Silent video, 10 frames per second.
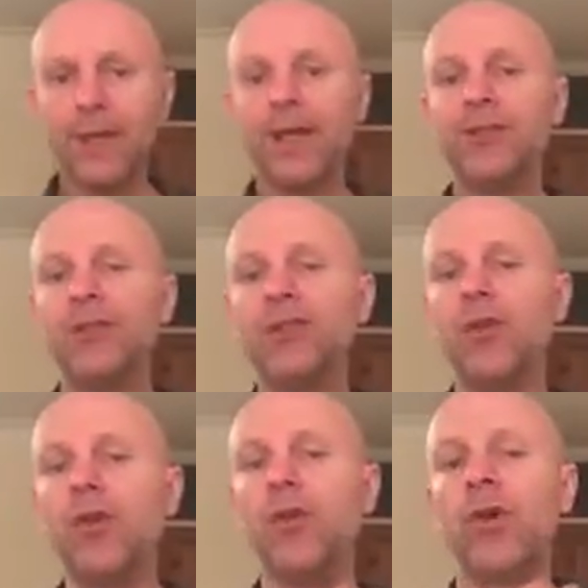in
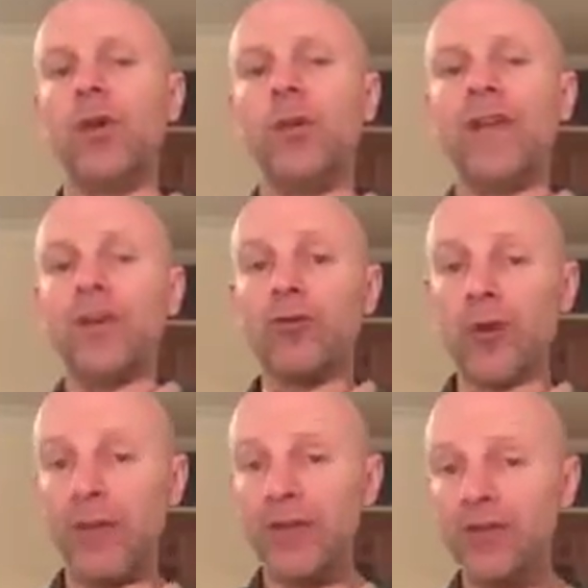short, we can
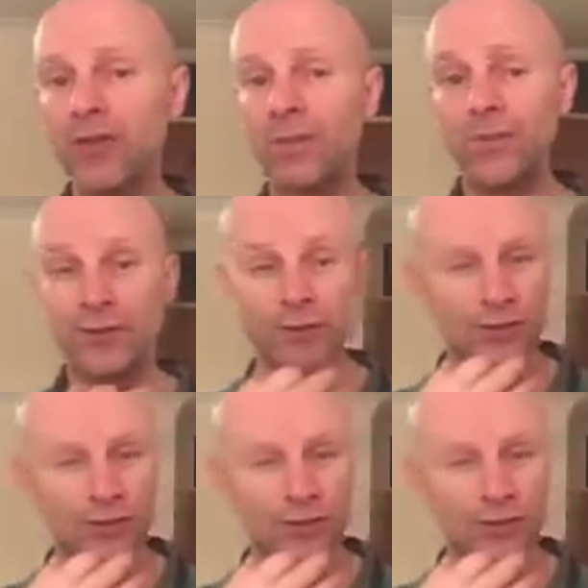grip at the esophagus.